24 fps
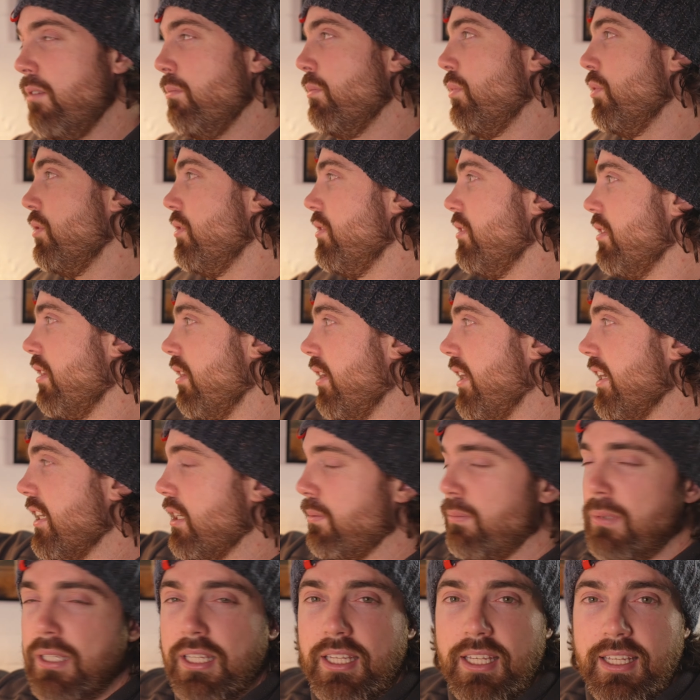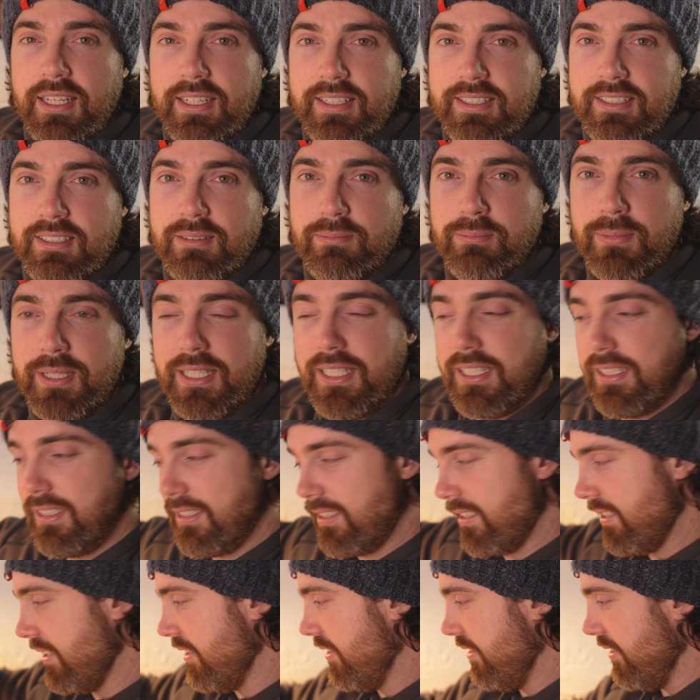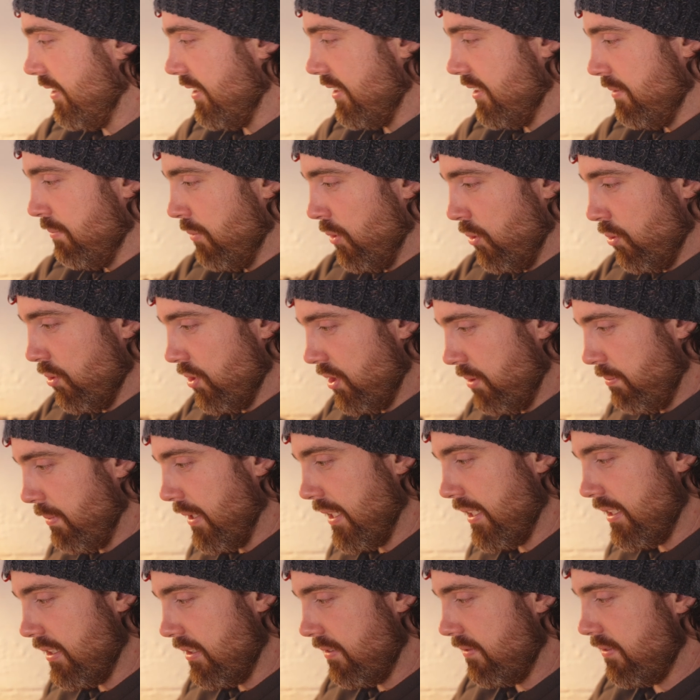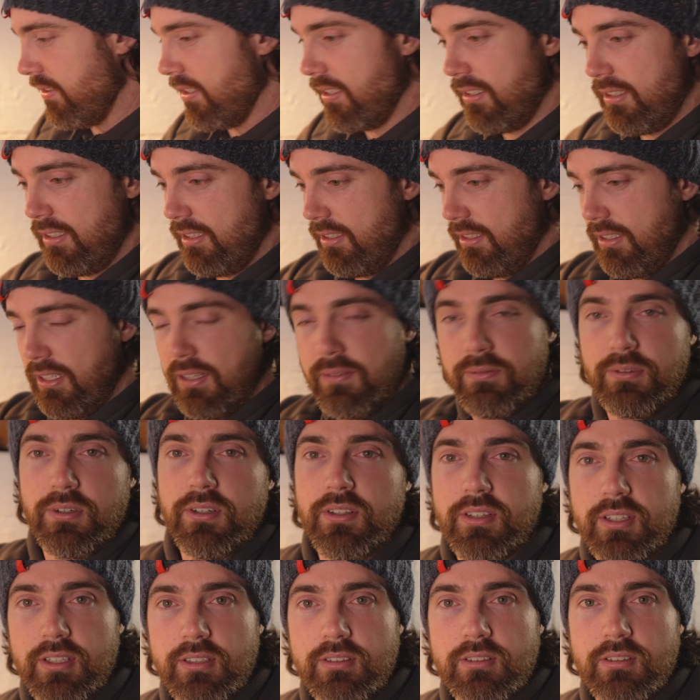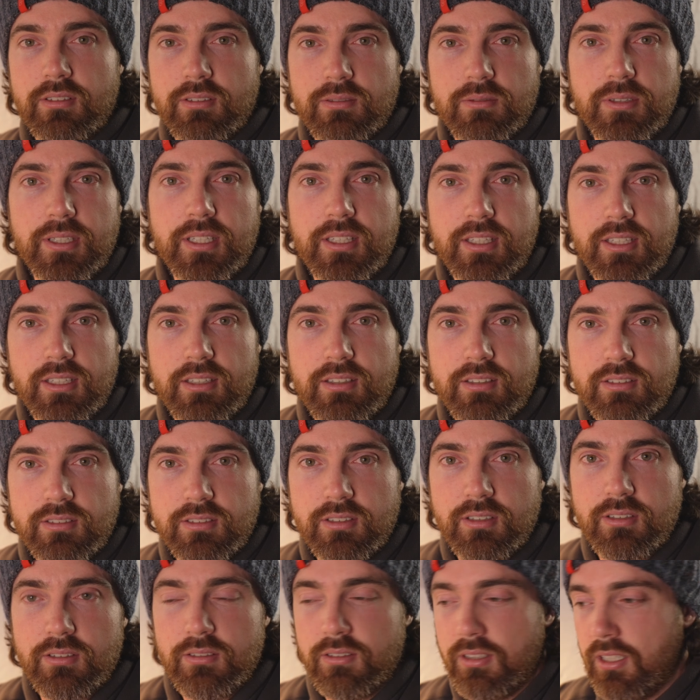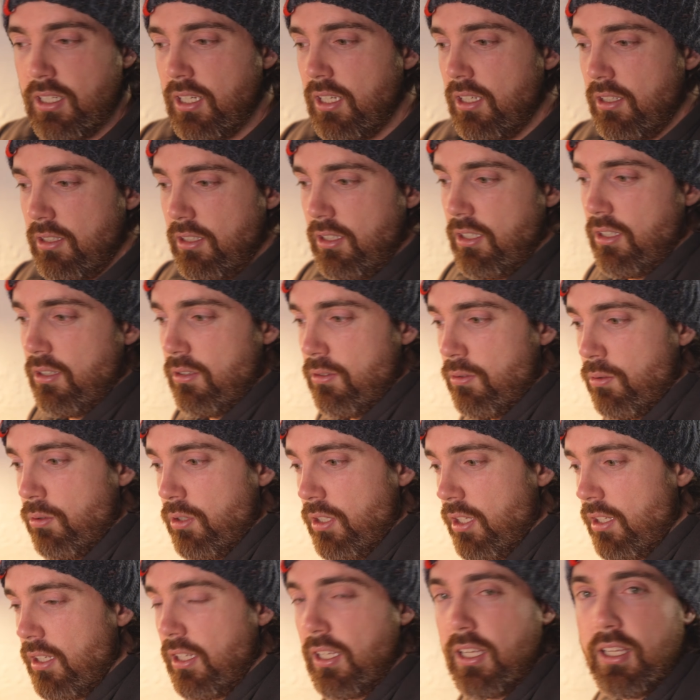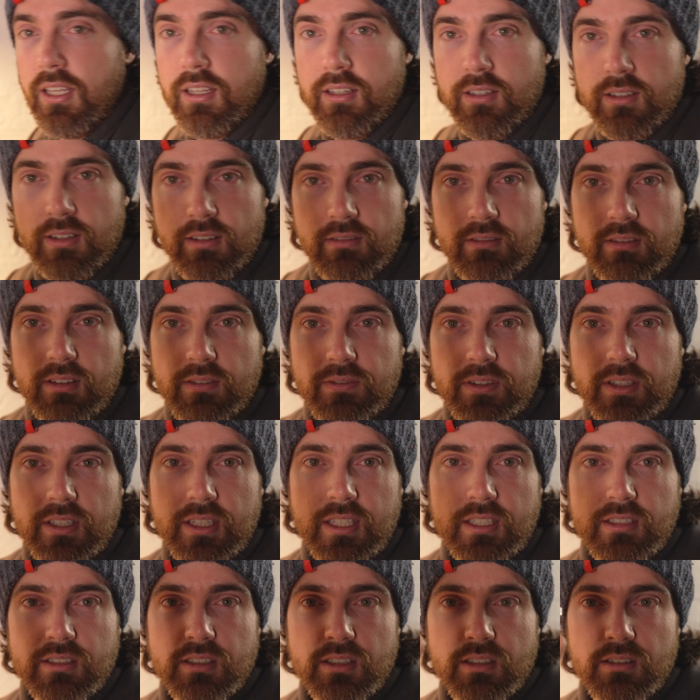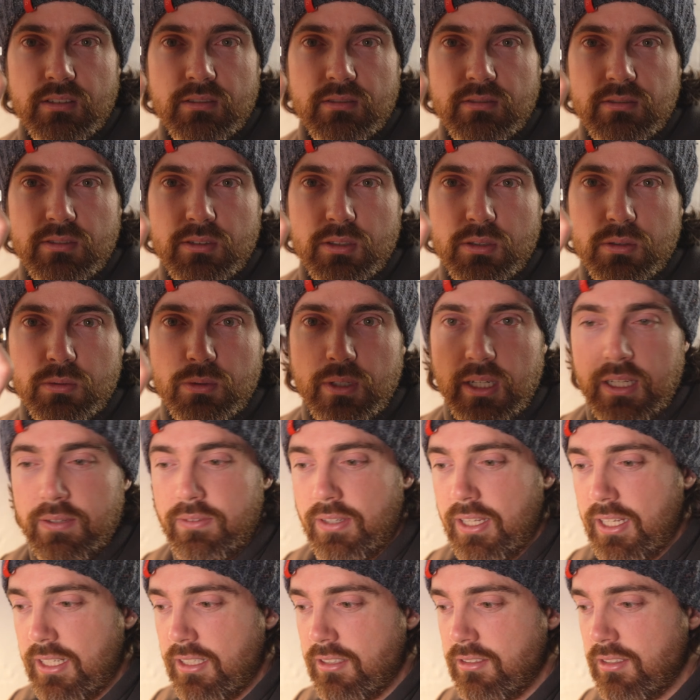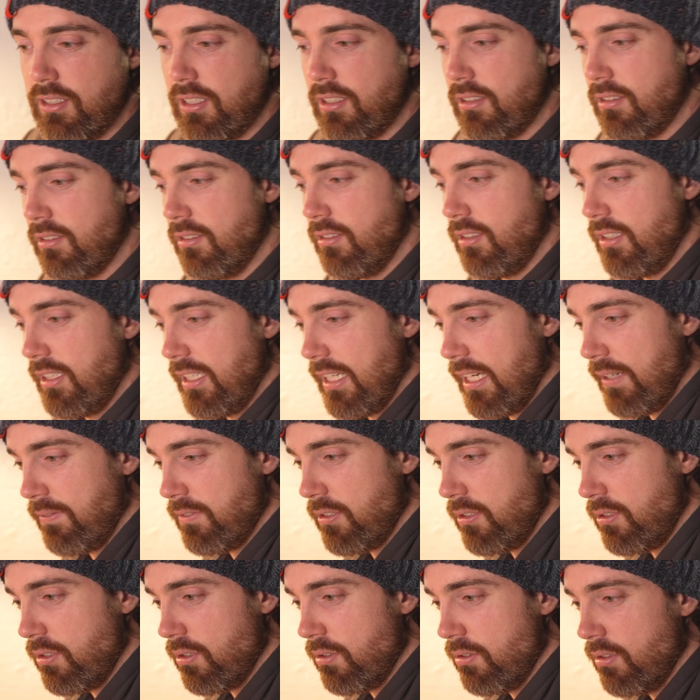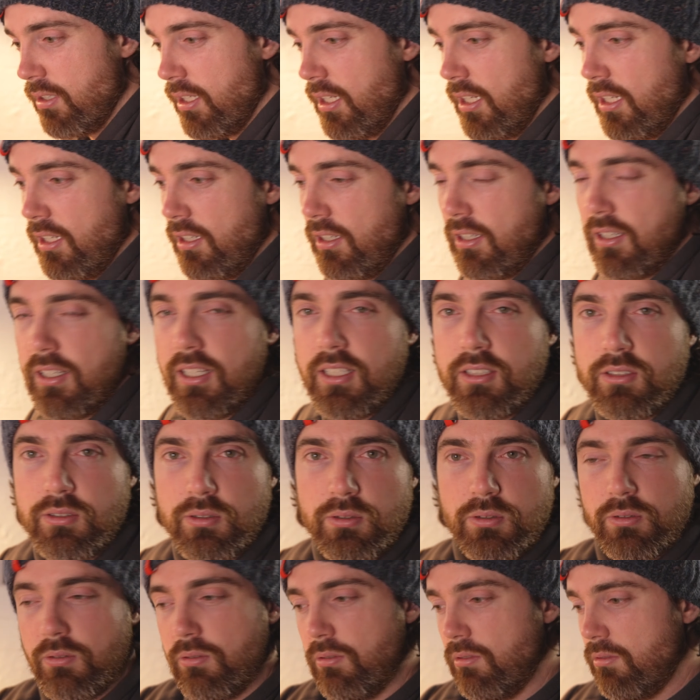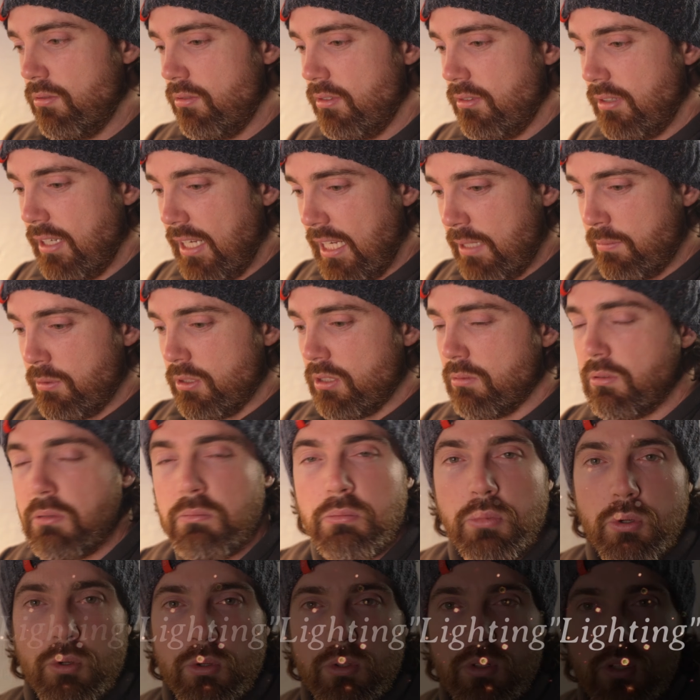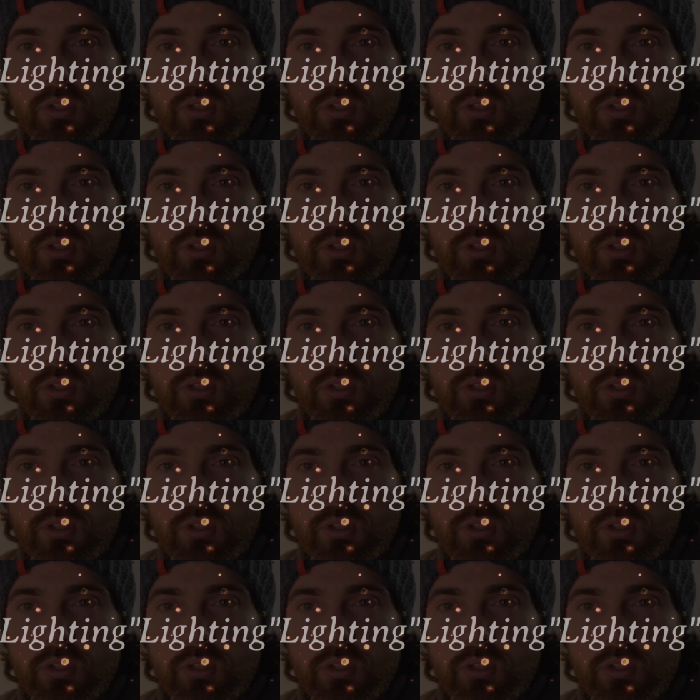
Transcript: Putting the light up here means there's more space for everything, really. So, you know, all your gear, if you need to do whatever editing that you have to do, it's all able to be put